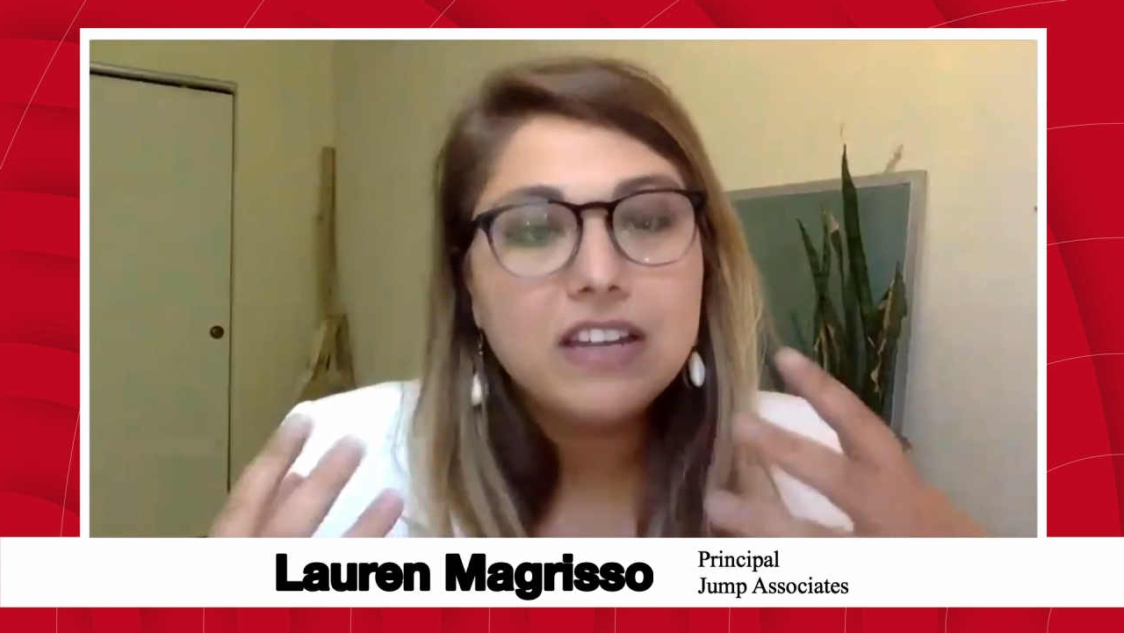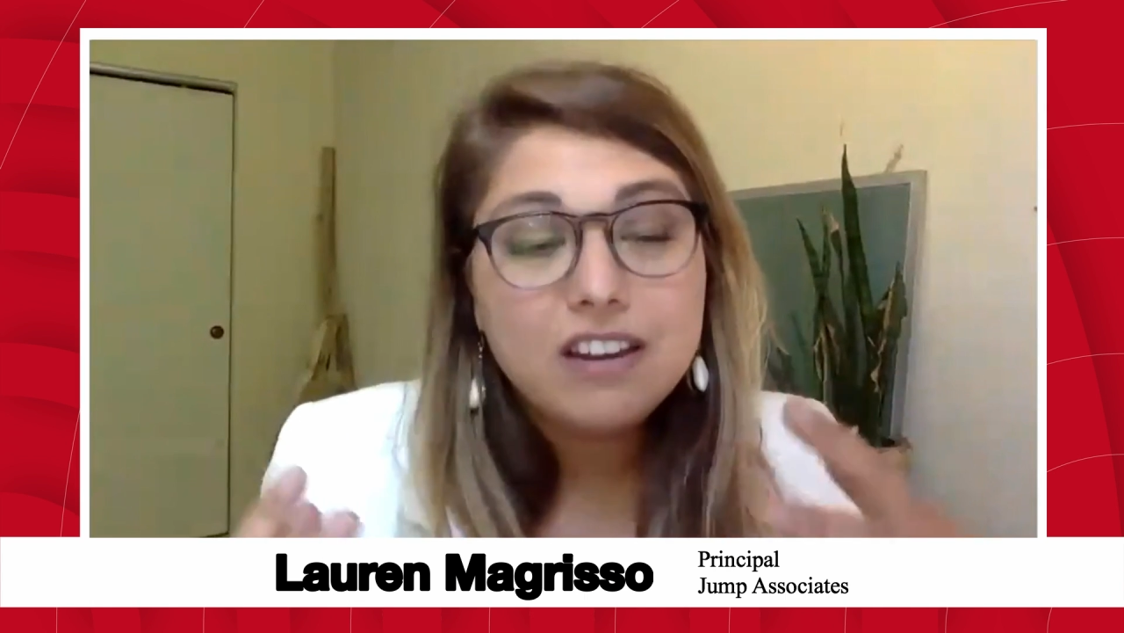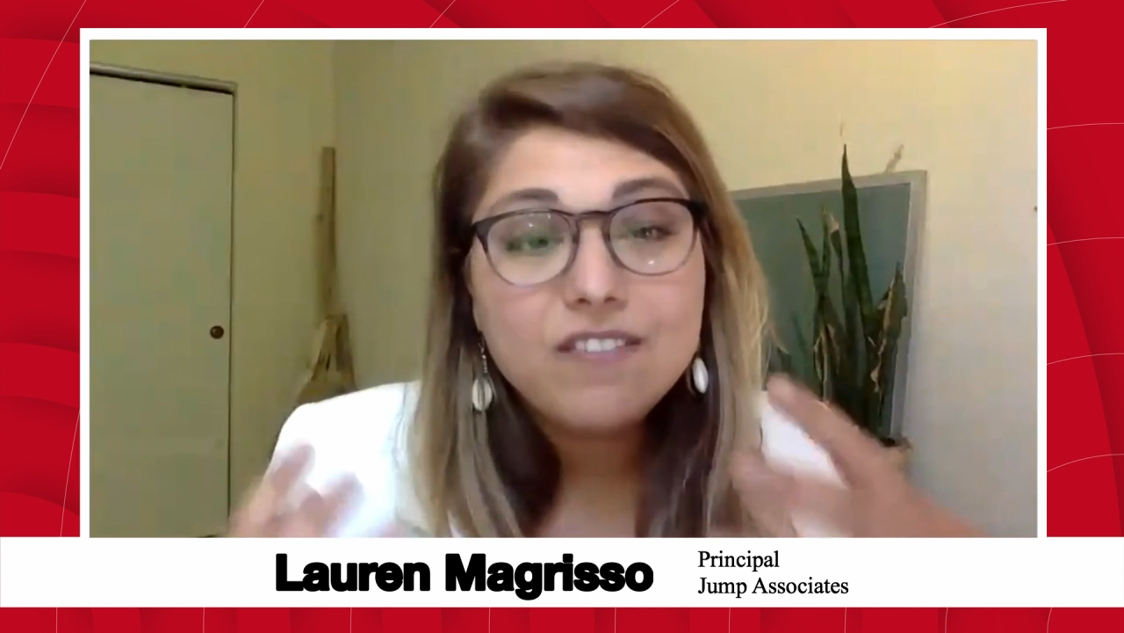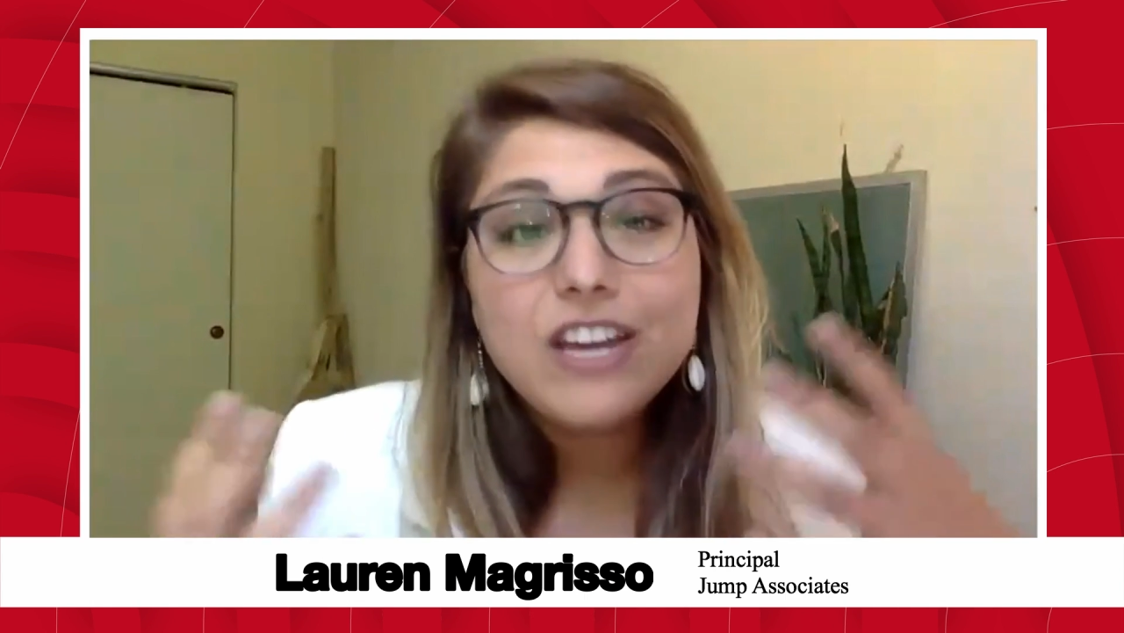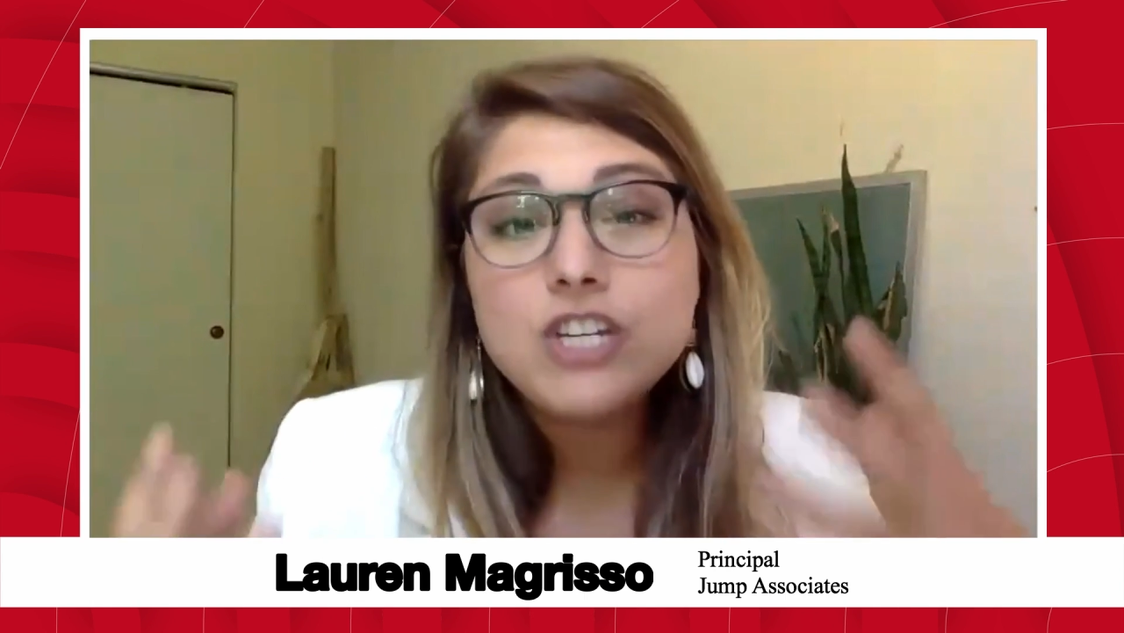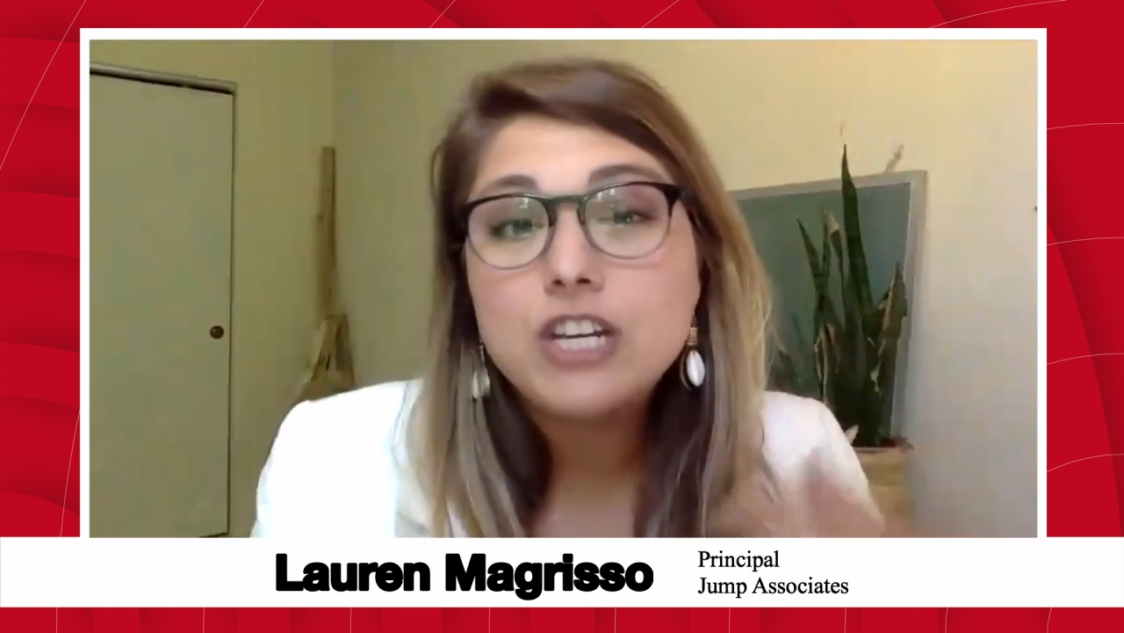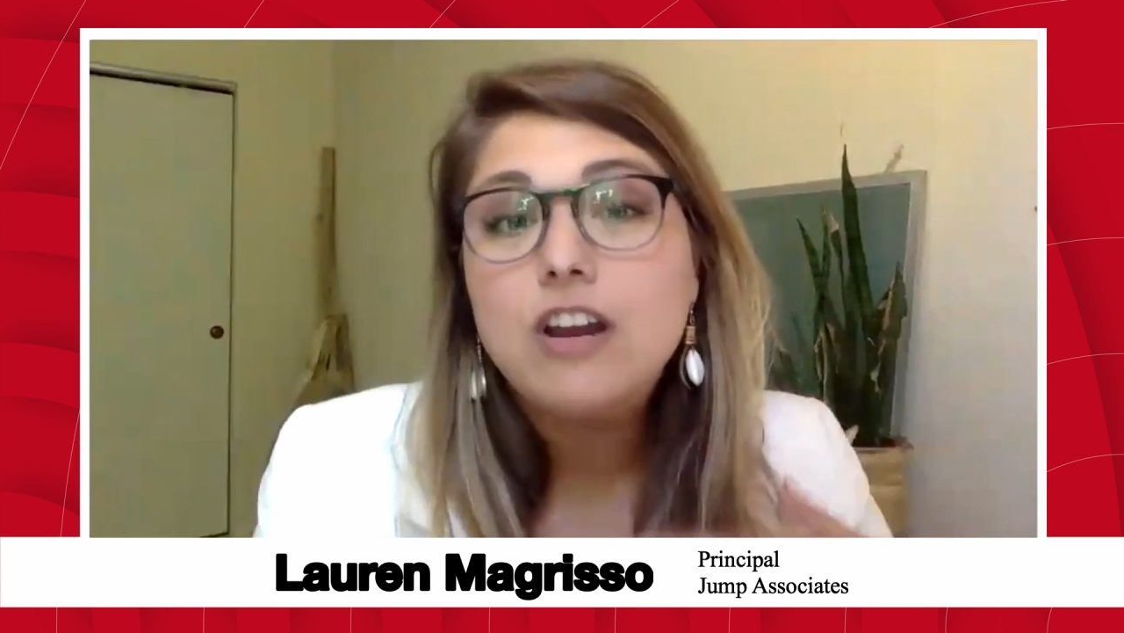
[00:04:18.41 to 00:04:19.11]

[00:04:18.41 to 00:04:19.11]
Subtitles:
innovation